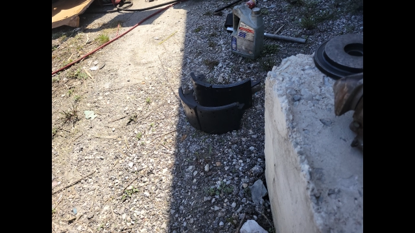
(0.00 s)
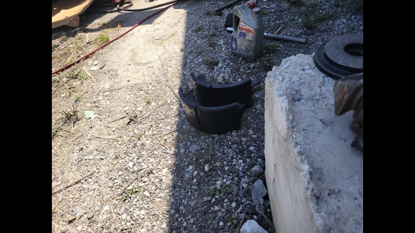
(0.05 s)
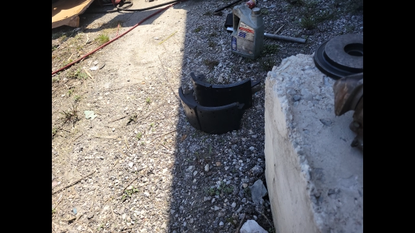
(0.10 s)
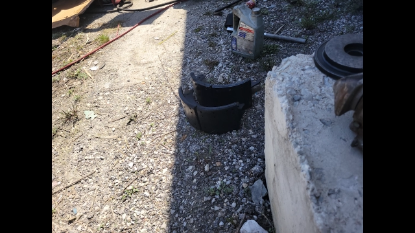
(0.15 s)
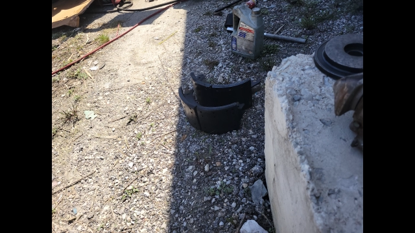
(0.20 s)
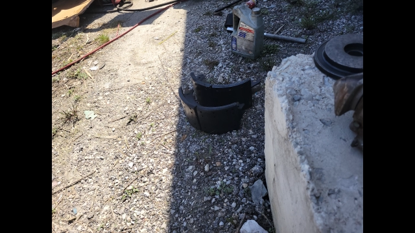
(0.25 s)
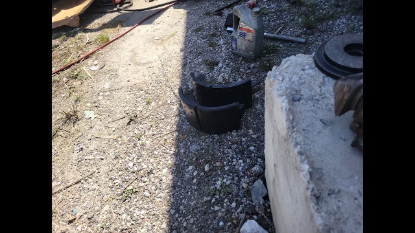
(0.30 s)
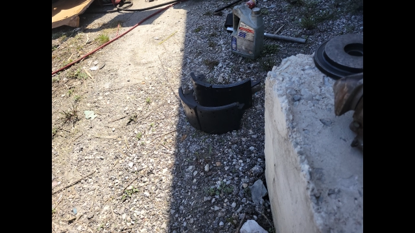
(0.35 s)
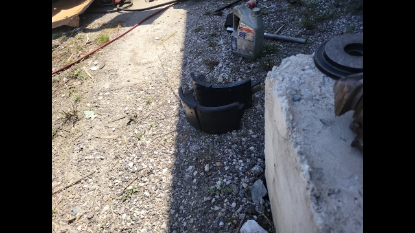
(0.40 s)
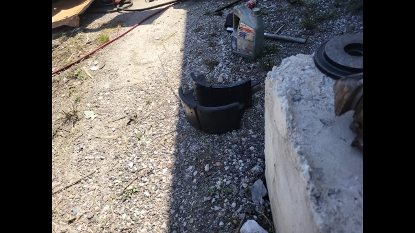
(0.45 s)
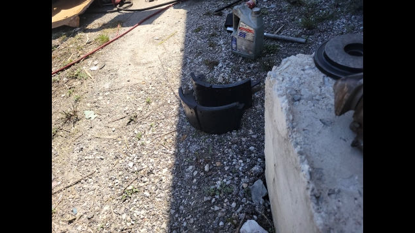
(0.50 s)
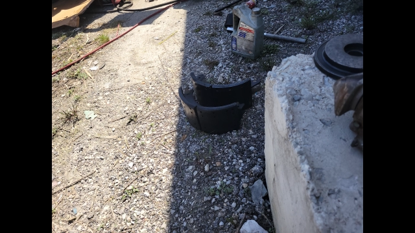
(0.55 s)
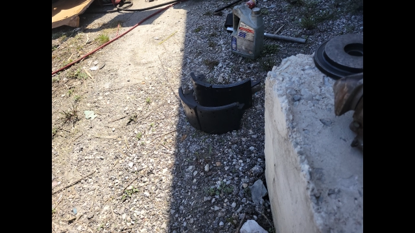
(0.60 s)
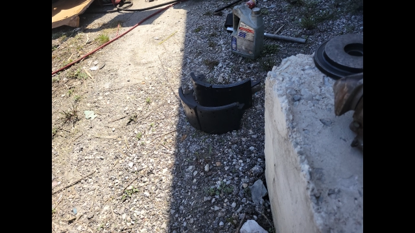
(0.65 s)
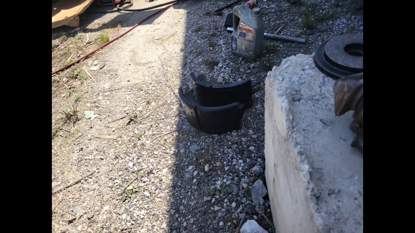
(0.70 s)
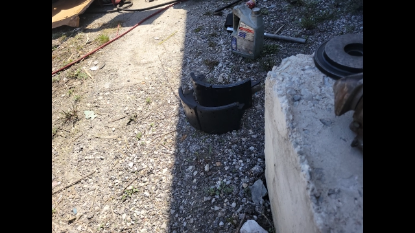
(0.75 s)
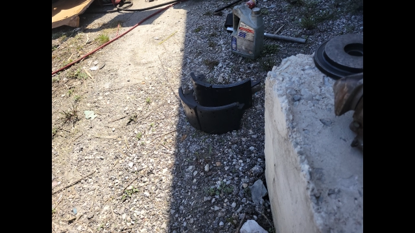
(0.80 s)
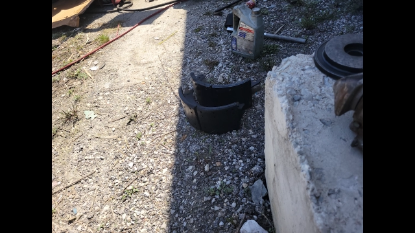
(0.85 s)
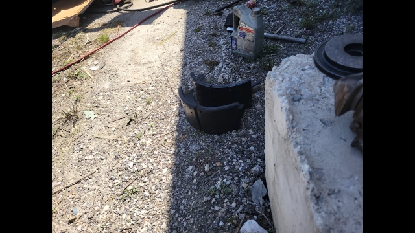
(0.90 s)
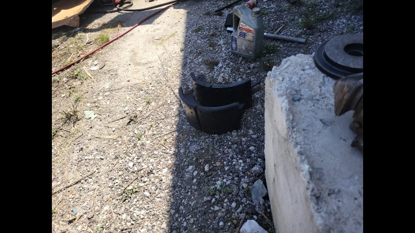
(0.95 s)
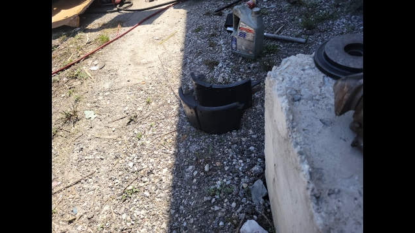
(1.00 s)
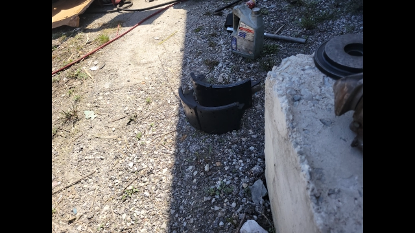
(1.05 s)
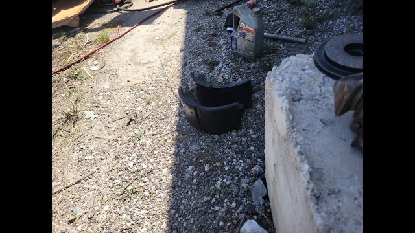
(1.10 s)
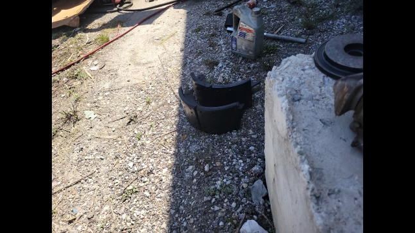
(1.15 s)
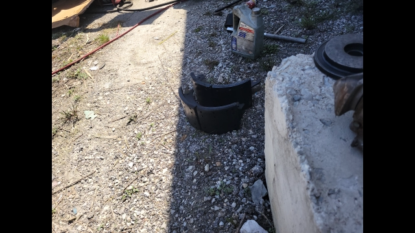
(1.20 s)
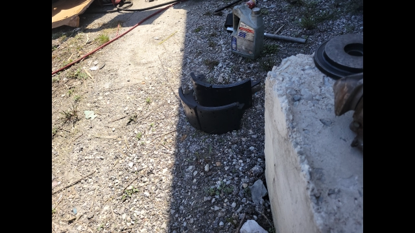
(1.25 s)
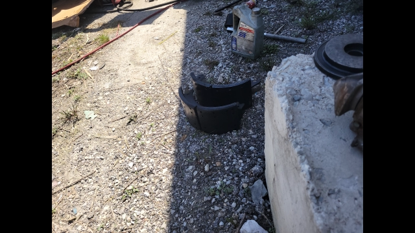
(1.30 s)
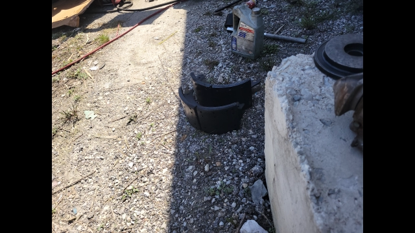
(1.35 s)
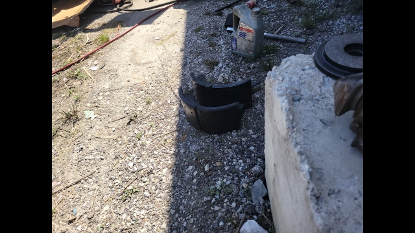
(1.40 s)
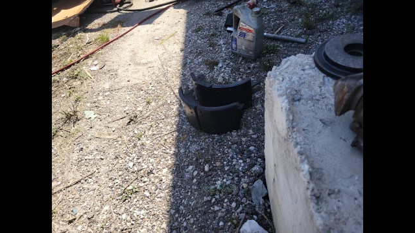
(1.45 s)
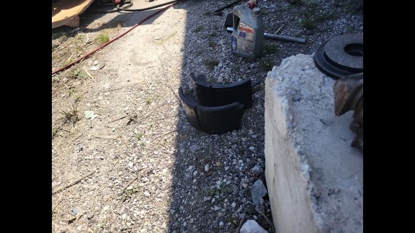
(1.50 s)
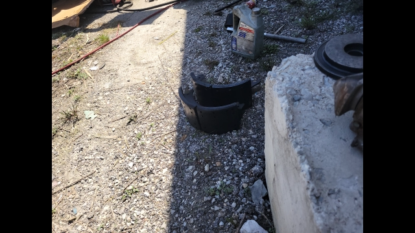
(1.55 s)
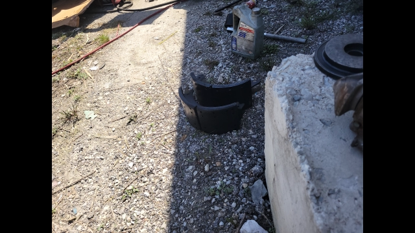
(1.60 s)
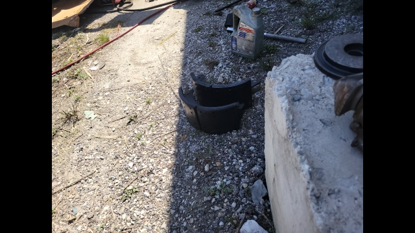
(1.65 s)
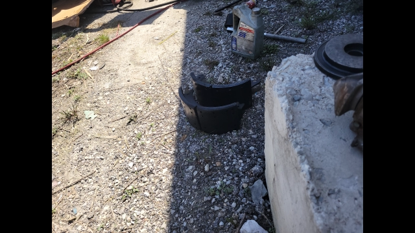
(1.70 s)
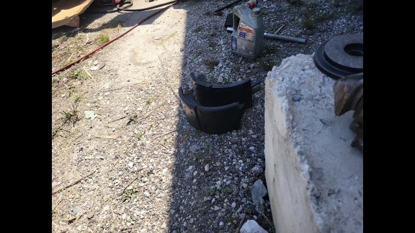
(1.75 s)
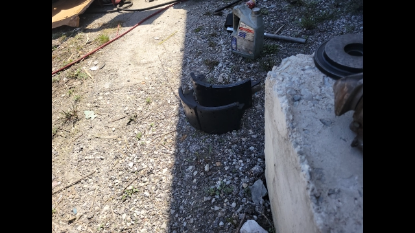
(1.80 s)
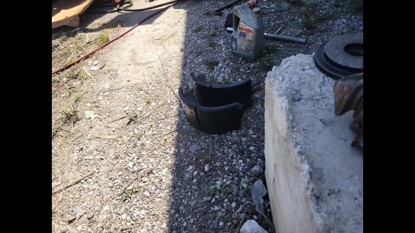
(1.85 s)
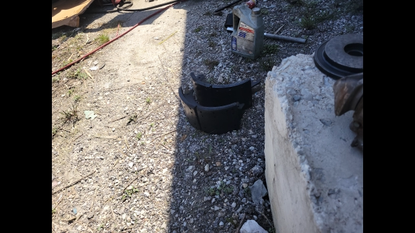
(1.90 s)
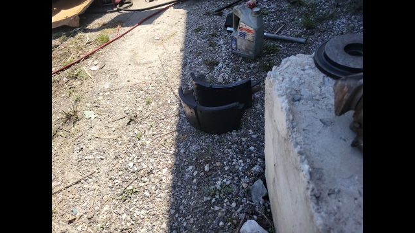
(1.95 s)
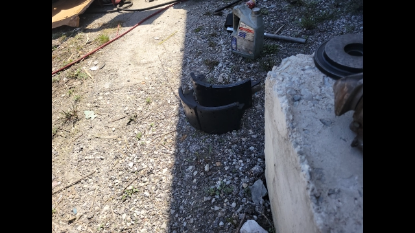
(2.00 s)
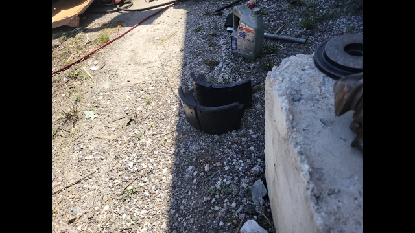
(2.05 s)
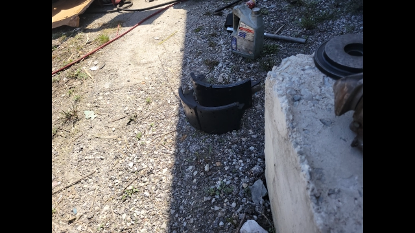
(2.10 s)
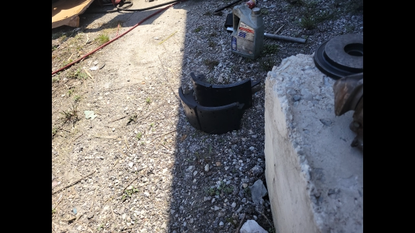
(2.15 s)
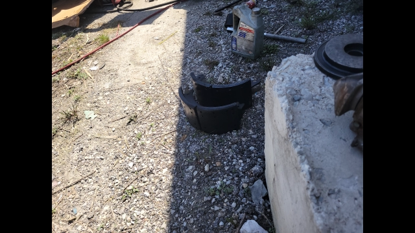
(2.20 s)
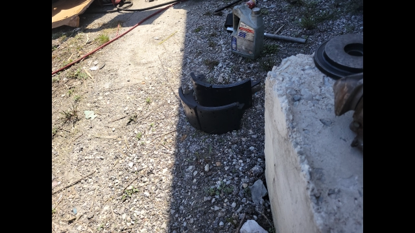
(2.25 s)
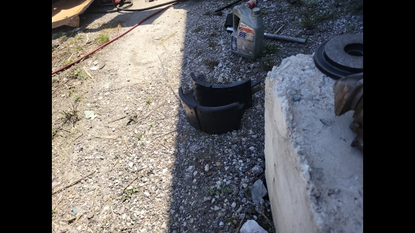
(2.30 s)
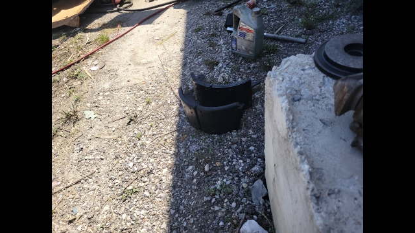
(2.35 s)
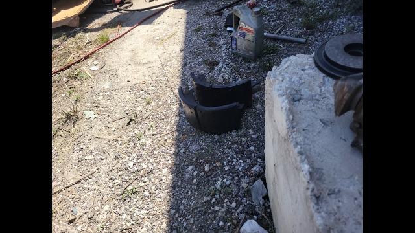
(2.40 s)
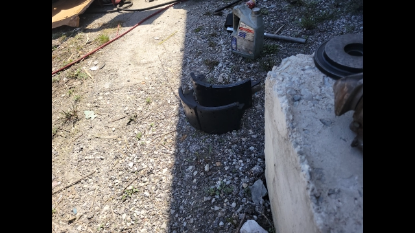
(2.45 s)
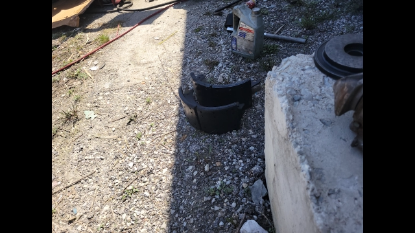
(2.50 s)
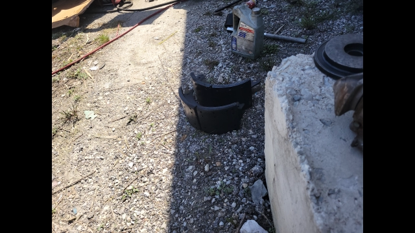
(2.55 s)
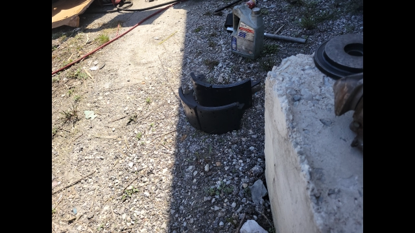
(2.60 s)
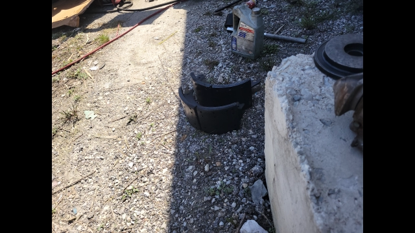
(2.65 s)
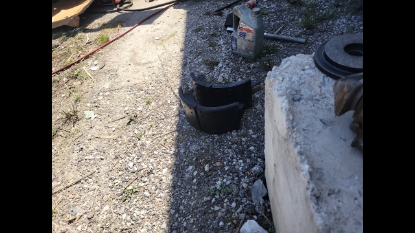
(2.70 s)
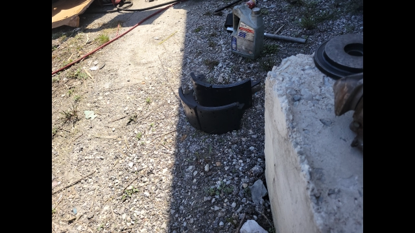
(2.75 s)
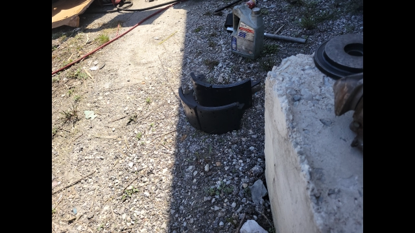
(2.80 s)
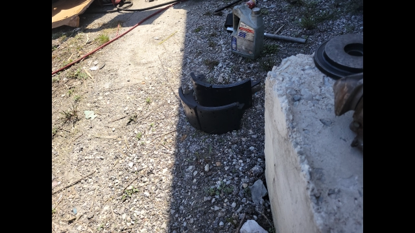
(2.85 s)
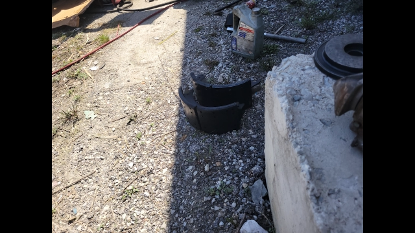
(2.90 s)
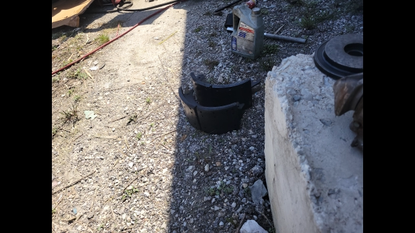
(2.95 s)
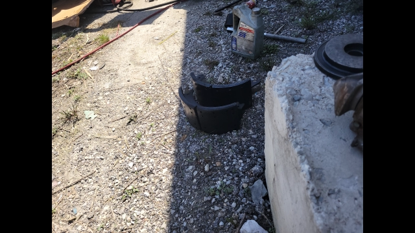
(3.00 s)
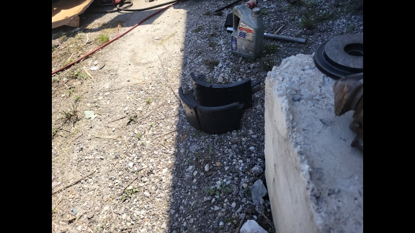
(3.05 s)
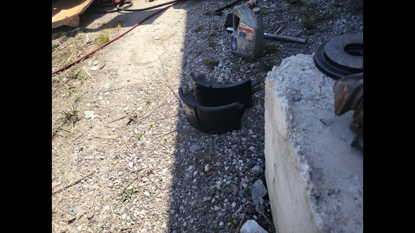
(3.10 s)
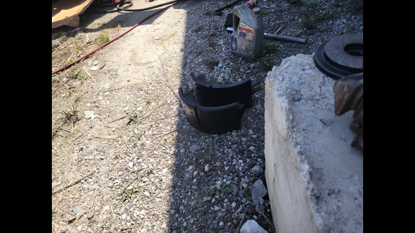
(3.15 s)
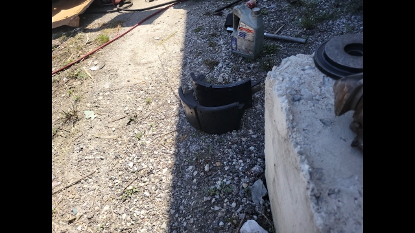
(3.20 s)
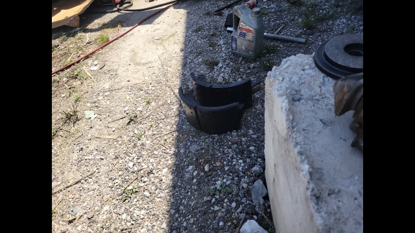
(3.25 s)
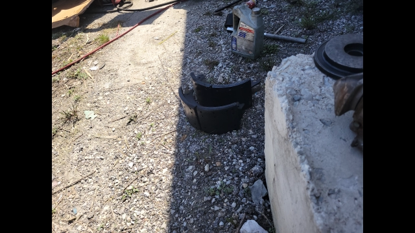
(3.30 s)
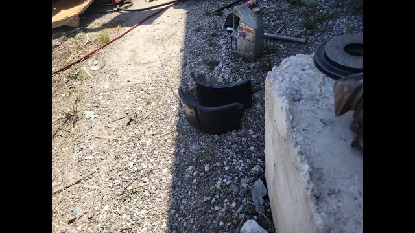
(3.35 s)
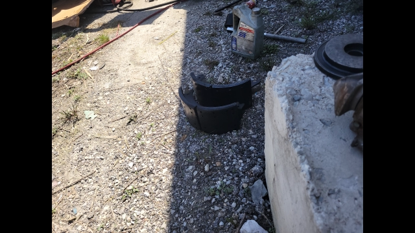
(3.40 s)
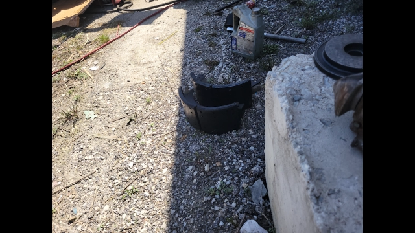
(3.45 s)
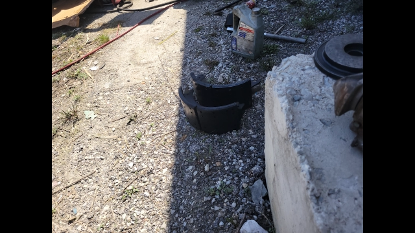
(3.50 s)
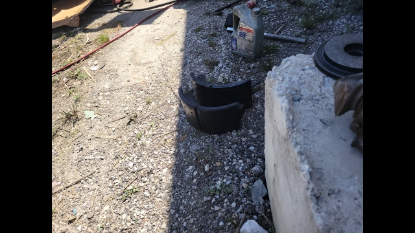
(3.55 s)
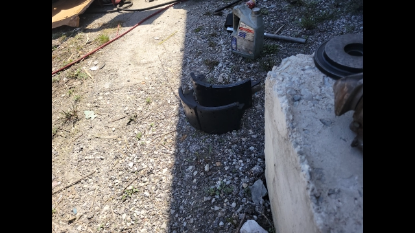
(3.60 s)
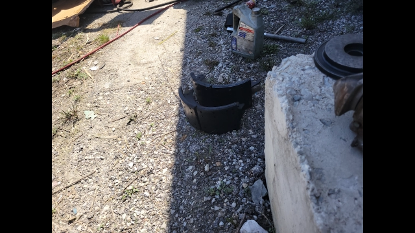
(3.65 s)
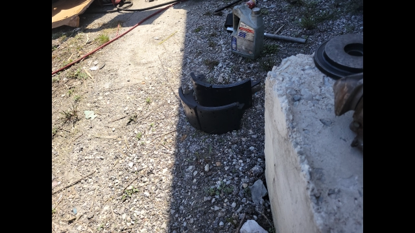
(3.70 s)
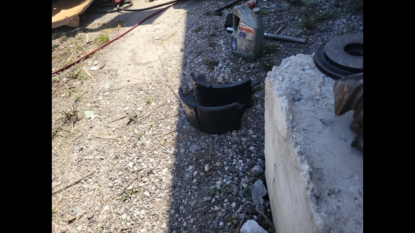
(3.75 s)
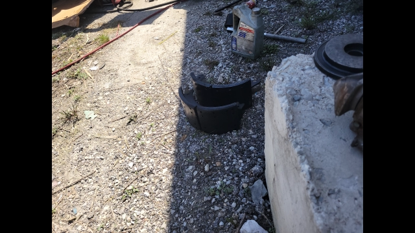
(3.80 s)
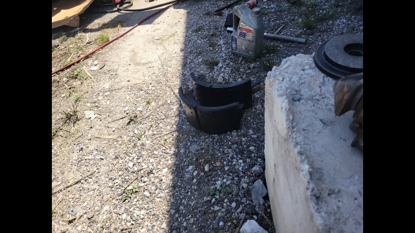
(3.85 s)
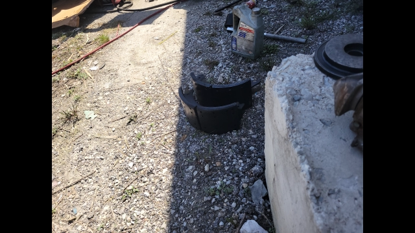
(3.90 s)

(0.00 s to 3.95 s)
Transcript: [unreadable: no face in view]